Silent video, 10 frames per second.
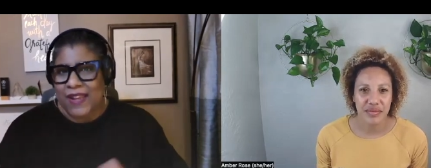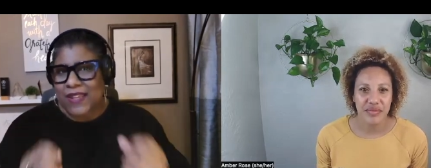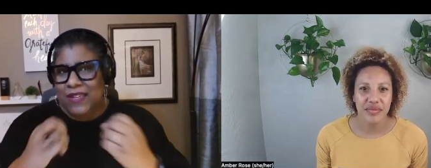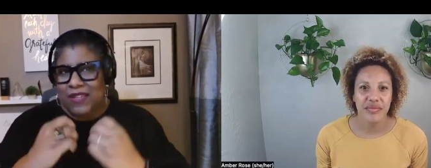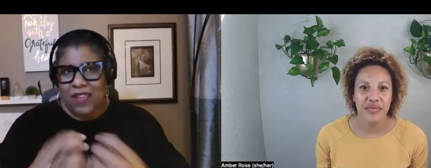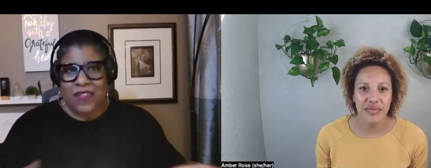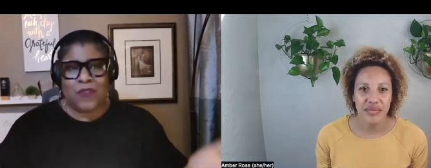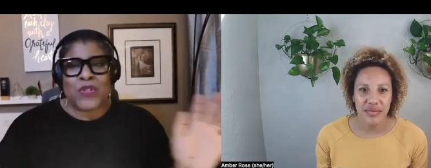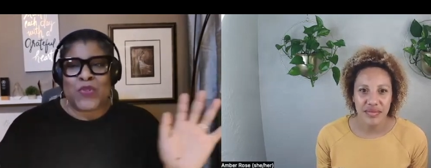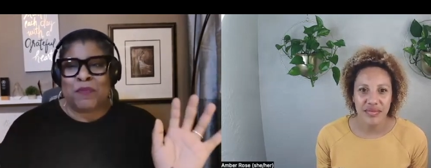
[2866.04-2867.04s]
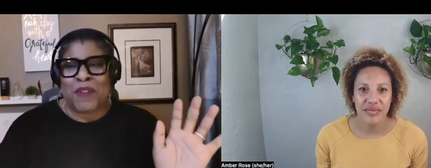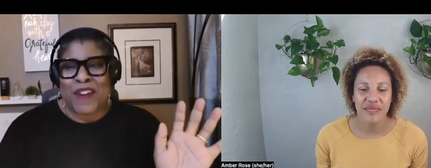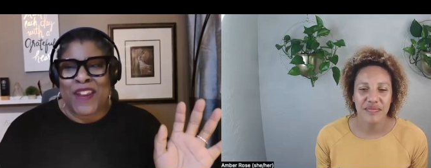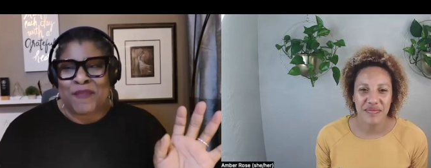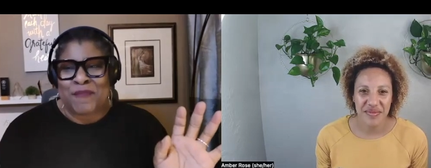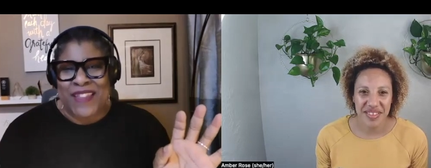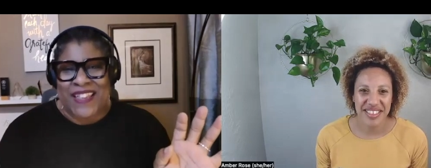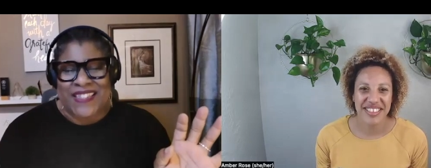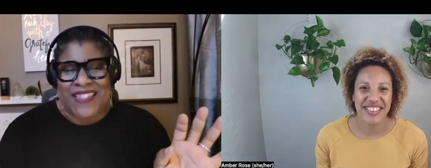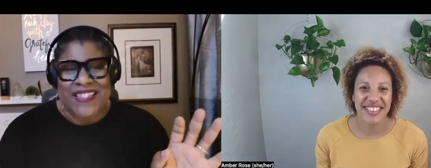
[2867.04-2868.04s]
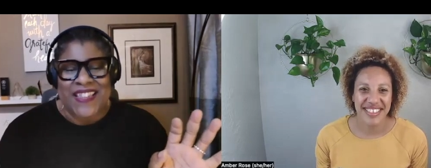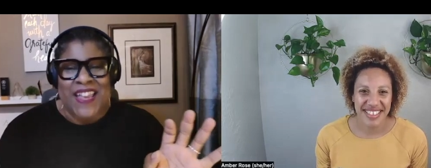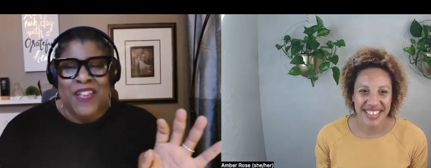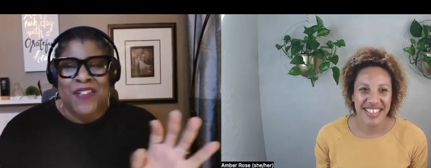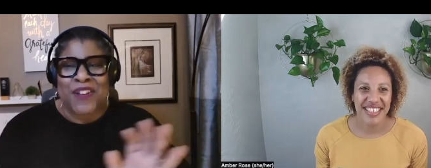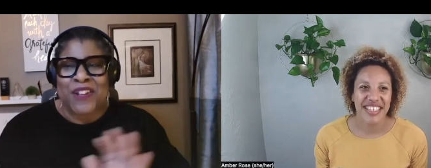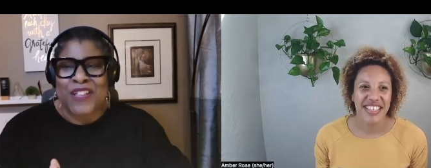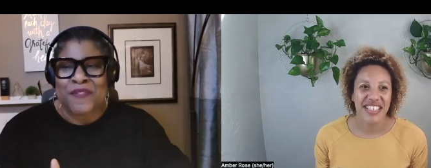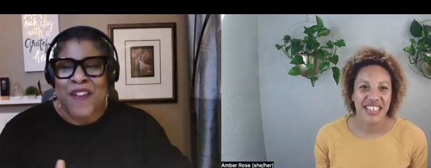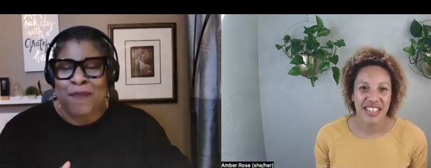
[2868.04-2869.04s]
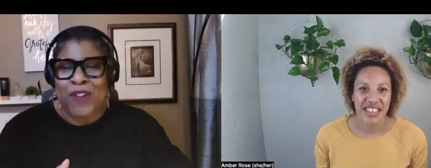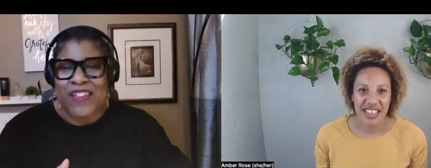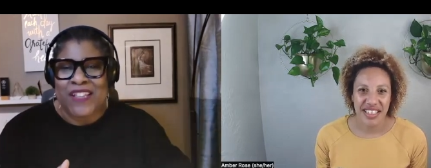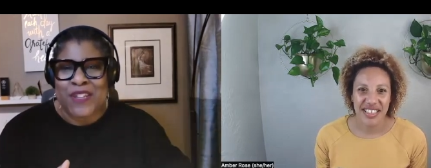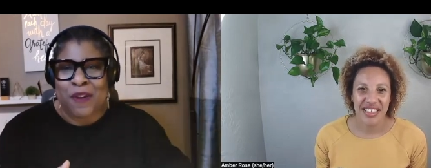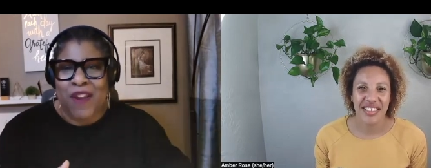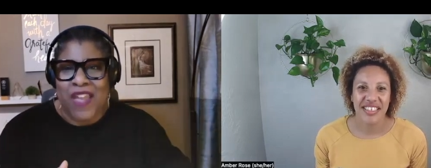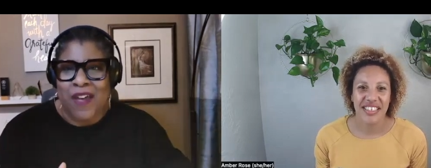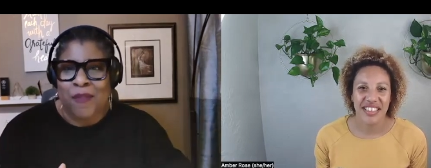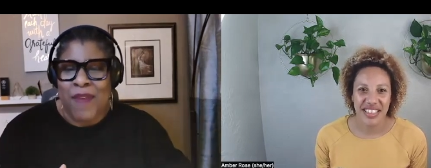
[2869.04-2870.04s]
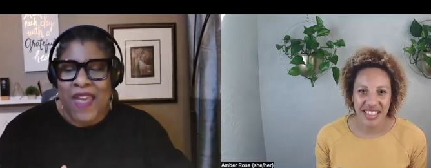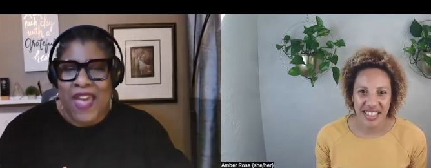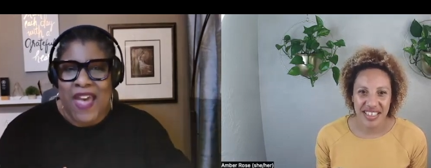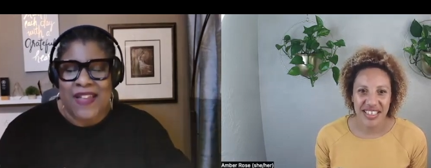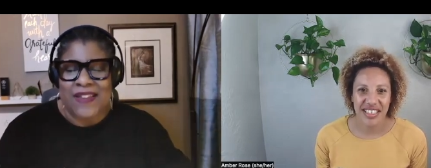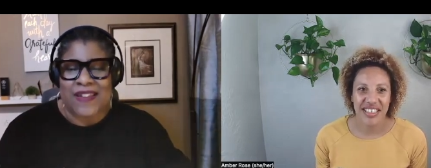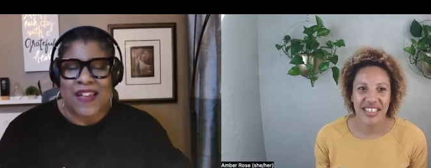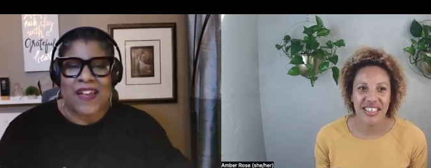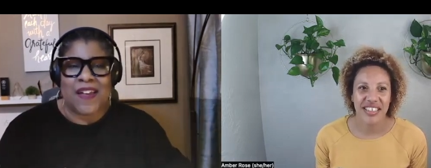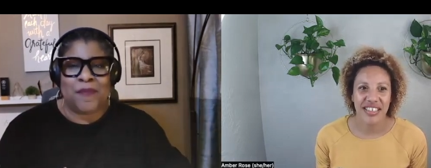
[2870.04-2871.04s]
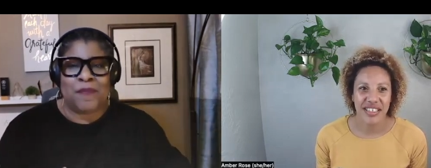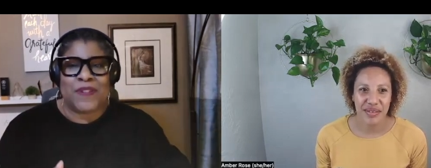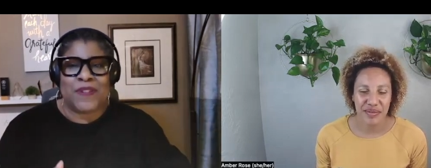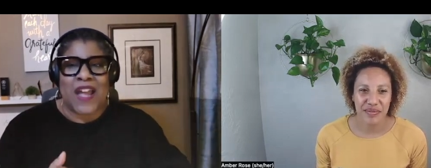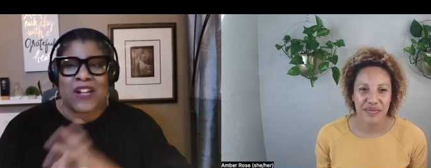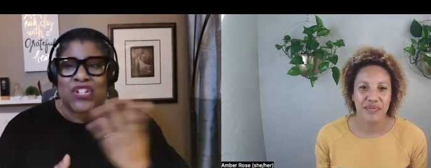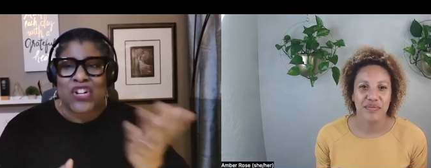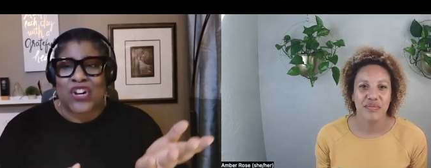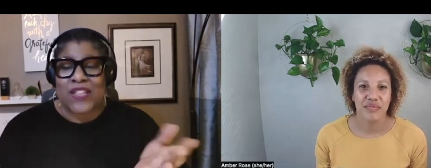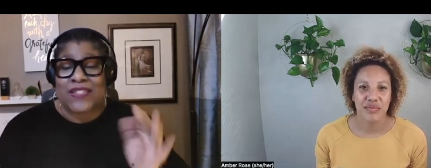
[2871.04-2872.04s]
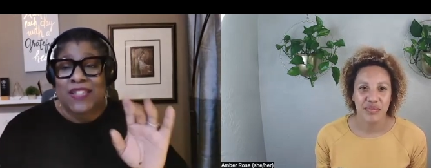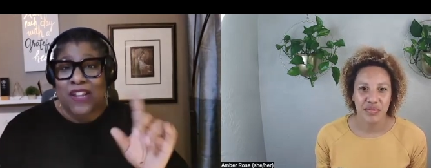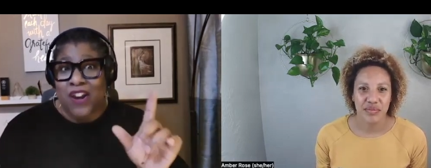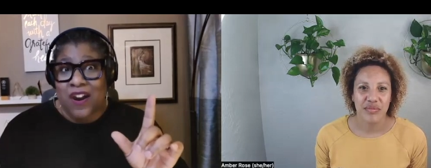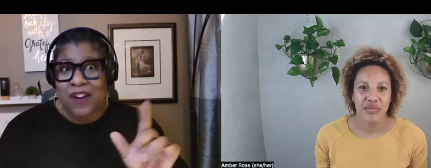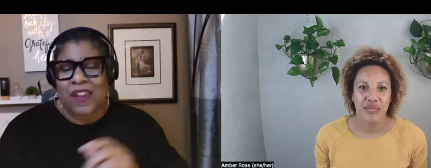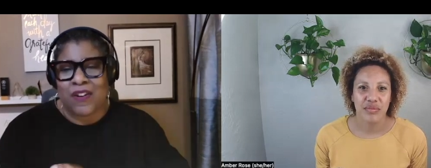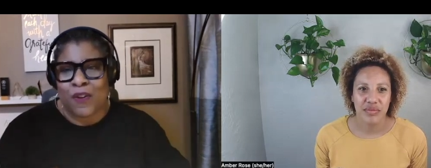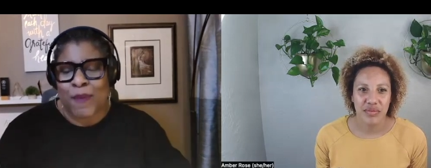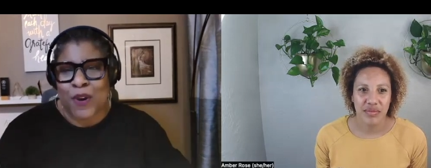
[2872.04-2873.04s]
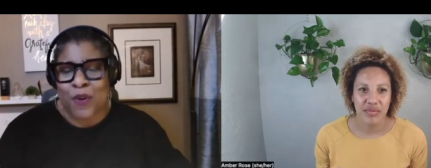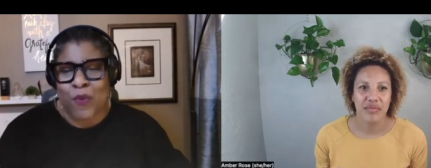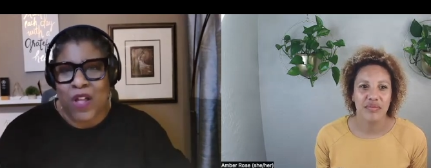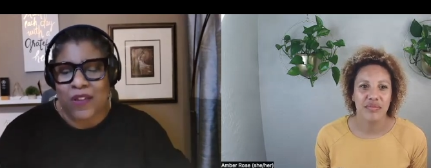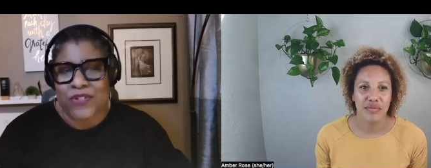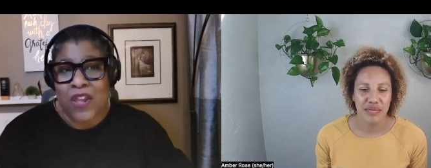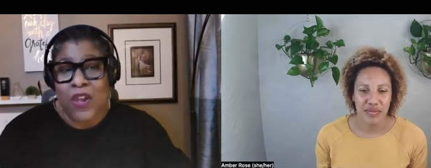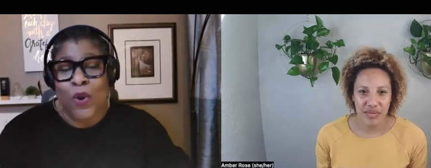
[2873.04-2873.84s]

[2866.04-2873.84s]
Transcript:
Speaker 1: can take you into a myriad of places. You can also find me on Instagram at uh, Dr. is Dr. Carol Parker Walsh.